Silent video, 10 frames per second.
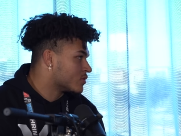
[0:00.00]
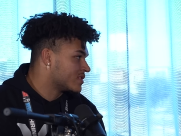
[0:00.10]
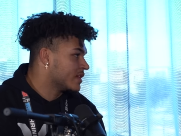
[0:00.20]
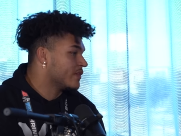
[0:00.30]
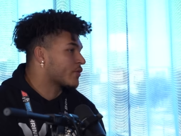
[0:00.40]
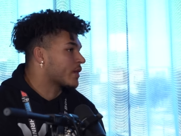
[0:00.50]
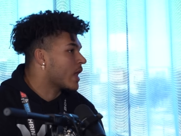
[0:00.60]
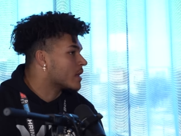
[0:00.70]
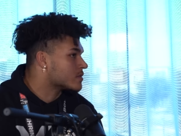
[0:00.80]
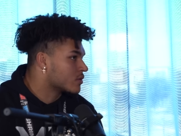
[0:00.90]
a, receiver
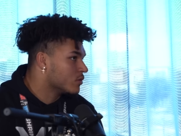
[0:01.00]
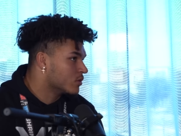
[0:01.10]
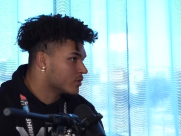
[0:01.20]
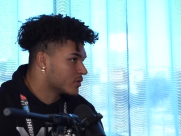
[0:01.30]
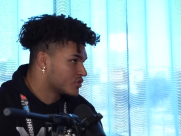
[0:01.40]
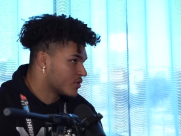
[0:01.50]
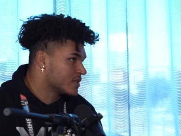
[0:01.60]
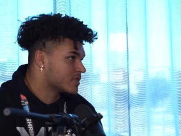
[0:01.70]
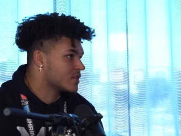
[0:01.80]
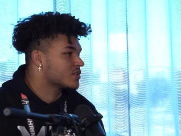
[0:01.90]
in high school,
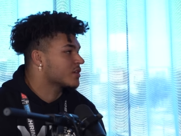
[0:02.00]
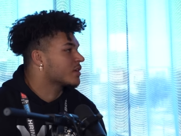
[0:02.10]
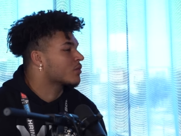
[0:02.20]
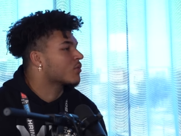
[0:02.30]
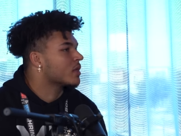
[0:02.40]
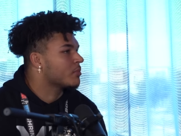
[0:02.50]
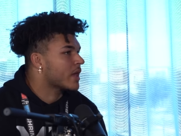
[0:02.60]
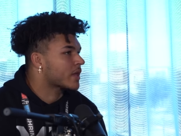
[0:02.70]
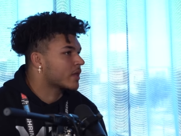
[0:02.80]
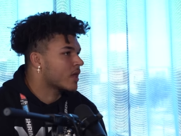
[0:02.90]
transitioning to running
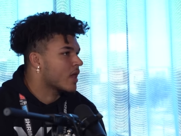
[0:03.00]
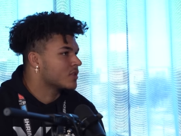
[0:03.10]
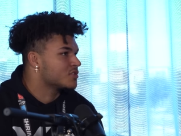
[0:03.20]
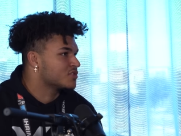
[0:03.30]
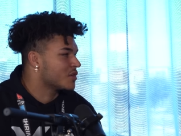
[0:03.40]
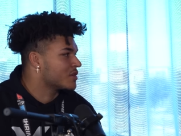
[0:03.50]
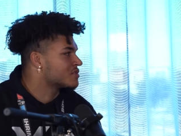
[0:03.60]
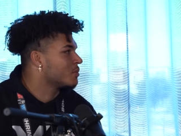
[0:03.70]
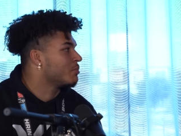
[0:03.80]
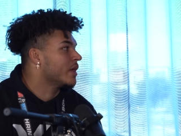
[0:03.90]
back in college, you know,
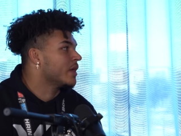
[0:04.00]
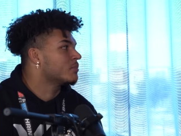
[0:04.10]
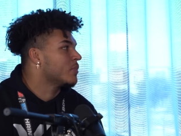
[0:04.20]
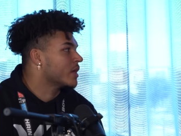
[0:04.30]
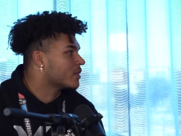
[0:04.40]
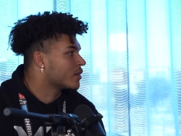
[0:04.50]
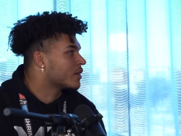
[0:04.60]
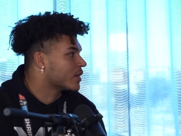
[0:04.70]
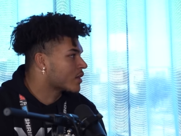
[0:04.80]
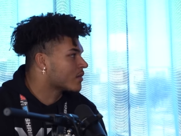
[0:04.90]
there's a big, big
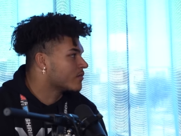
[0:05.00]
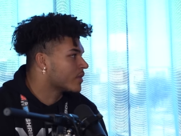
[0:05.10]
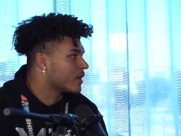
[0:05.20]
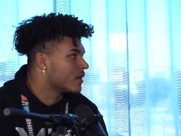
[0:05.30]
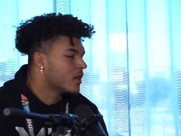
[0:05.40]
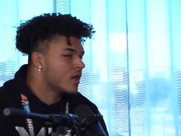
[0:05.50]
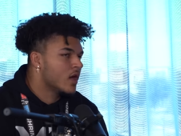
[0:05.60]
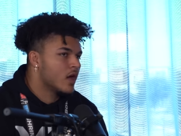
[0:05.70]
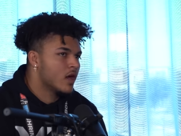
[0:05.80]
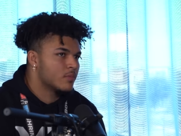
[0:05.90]
learning curve mm-hmm. there.
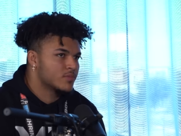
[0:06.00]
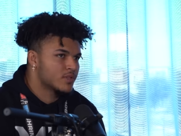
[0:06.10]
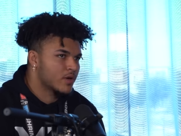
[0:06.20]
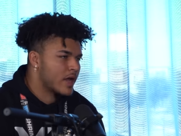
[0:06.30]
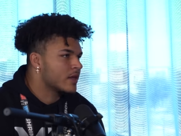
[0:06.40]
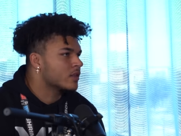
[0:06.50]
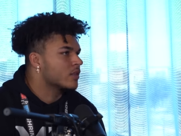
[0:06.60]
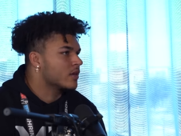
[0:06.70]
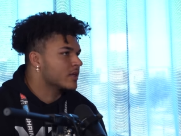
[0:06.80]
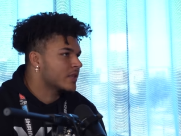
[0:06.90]
Um, so kind
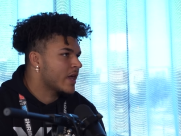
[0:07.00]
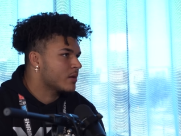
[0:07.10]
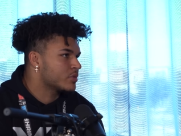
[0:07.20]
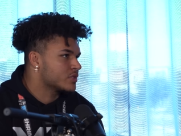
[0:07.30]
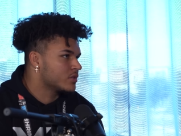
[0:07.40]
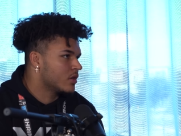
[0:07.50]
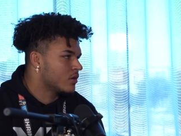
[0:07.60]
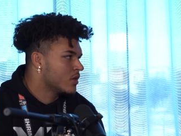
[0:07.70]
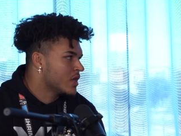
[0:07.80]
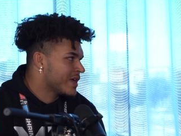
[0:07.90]
of learning that, but you
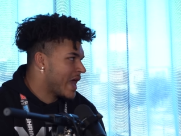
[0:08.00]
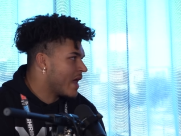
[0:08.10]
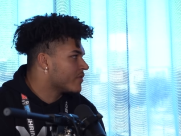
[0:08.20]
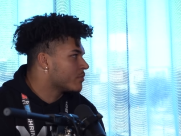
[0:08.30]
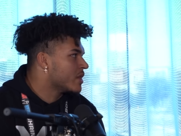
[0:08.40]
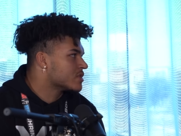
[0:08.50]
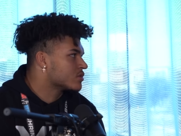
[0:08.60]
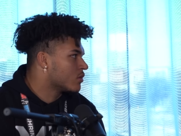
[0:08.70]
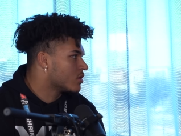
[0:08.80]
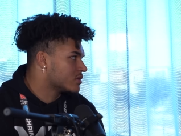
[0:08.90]
know, having
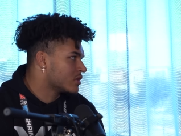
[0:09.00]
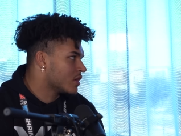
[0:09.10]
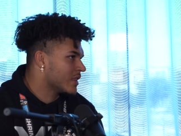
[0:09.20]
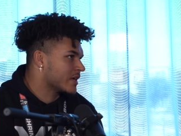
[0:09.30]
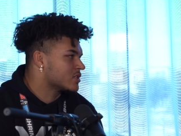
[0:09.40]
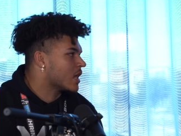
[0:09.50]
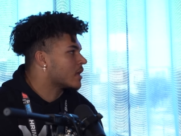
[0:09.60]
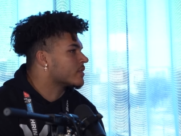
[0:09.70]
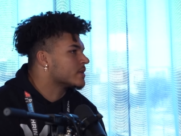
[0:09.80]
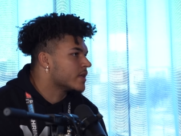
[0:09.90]
mentors, you know, like
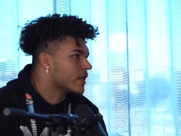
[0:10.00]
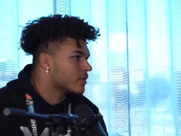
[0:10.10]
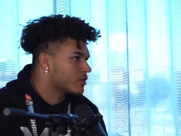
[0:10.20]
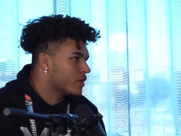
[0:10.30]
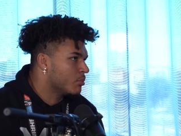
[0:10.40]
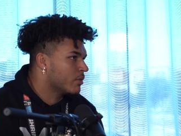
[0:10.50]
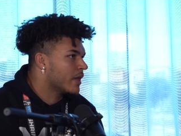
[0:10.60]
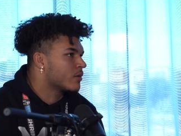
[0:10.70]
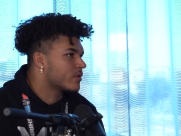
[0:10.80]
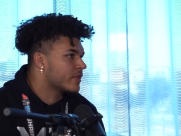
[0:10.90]
Jonathan Taylor, you know,
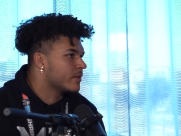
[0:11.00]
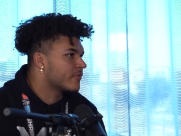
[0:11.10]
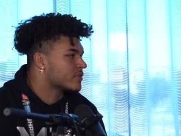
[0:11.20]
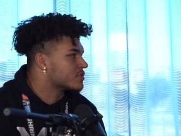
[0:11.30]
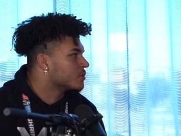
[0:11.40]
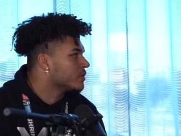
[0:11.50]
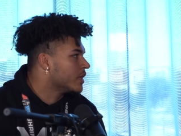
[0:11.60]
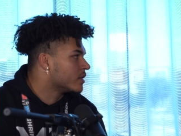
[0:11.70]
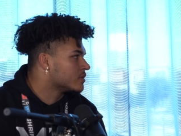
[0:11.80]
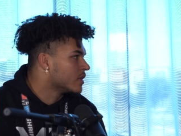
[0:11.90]
playing with him for two
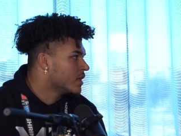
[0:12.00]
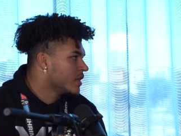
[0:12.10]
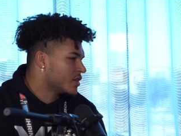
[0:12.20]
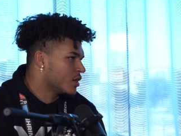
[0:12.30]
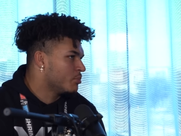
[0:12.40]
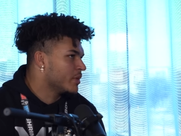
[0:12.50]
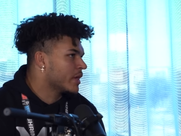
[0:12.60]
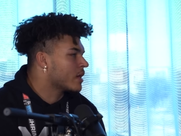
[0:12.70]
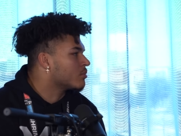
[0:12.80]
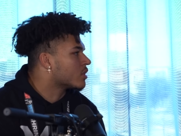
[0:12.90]
years, you know,
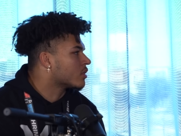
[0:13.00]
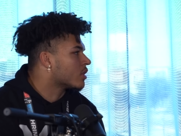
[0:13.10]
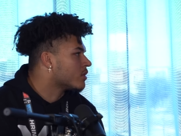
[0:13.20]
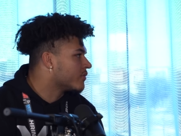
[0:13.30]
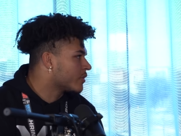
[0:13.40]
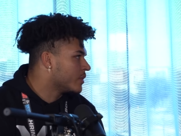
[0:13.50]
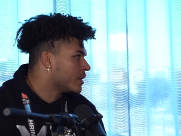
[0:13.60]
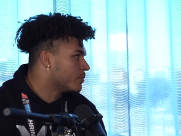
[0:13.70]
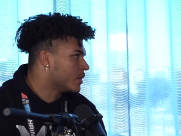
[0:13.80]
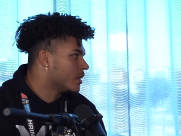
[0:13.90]
being able to learn from
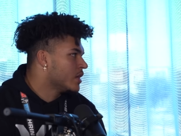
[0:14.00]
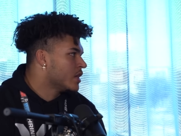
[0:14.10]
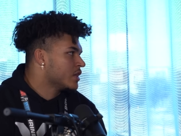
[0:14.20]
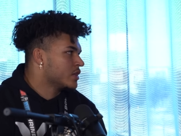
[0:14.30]
him. But